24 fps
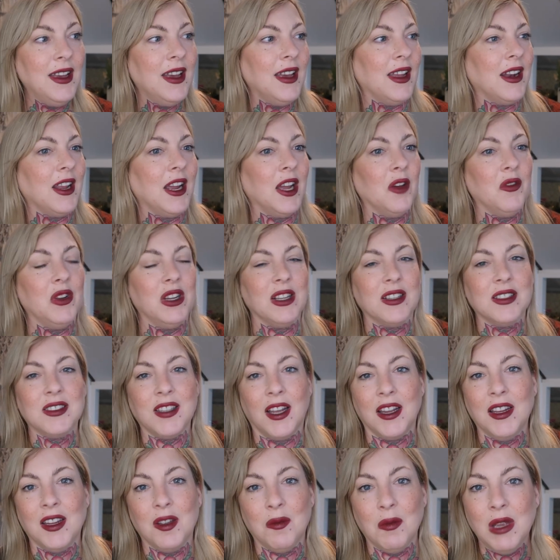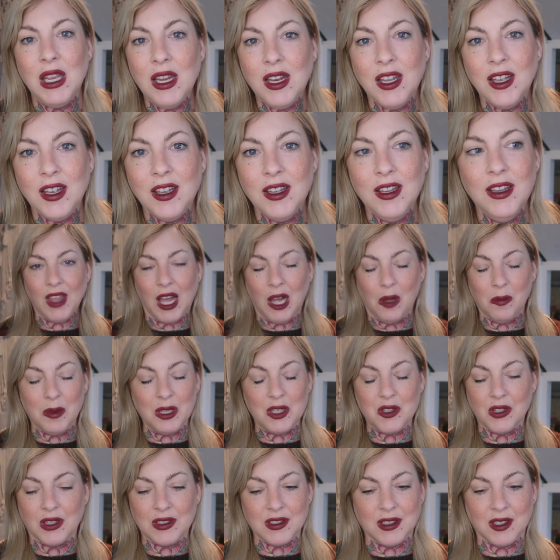and I have an exciting meeting. I'll be
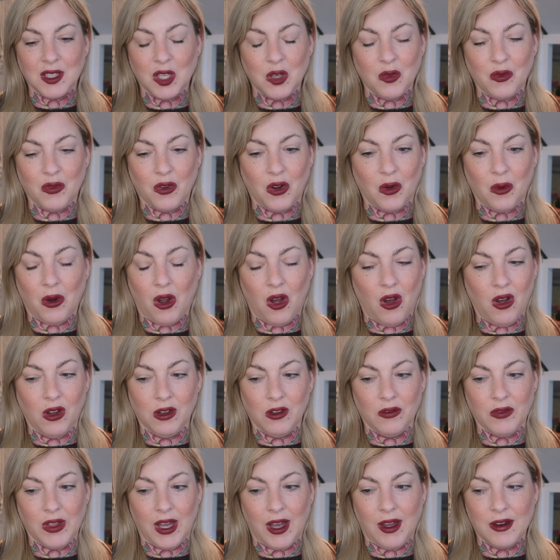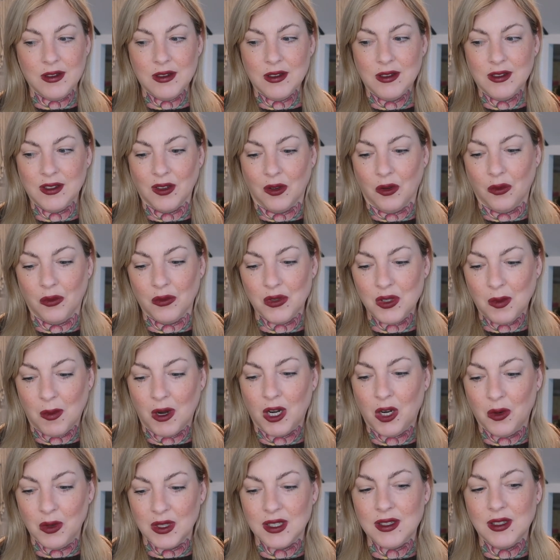dressing cute for all of that. So
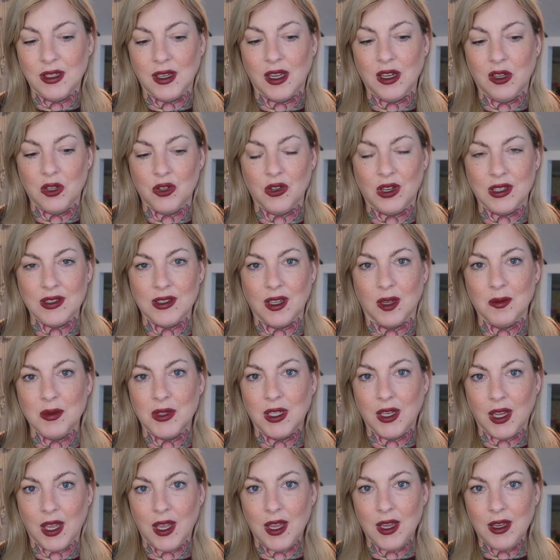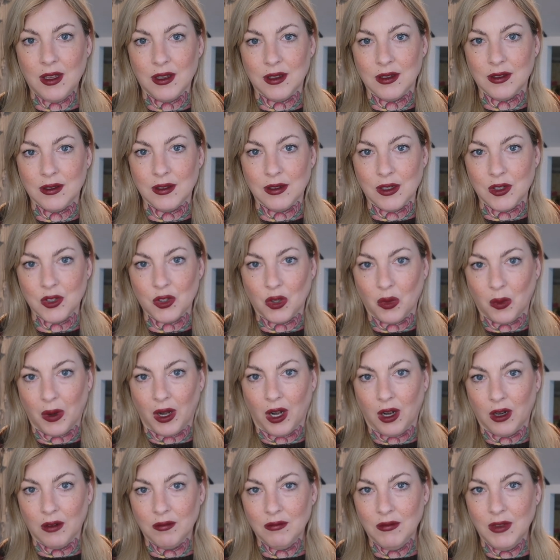tomorrow is the day to dress up. Today is leisure
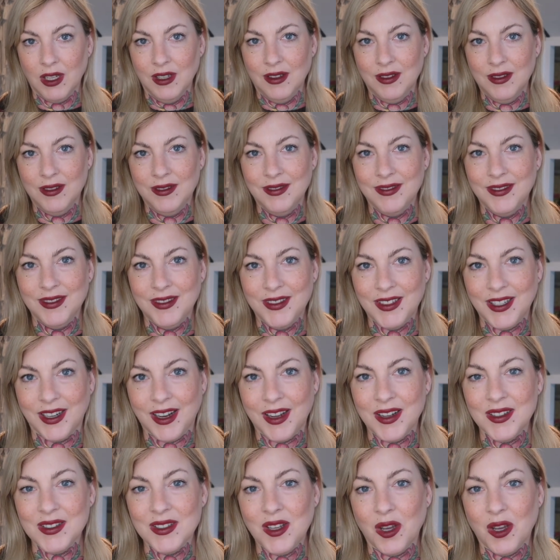wear. Today is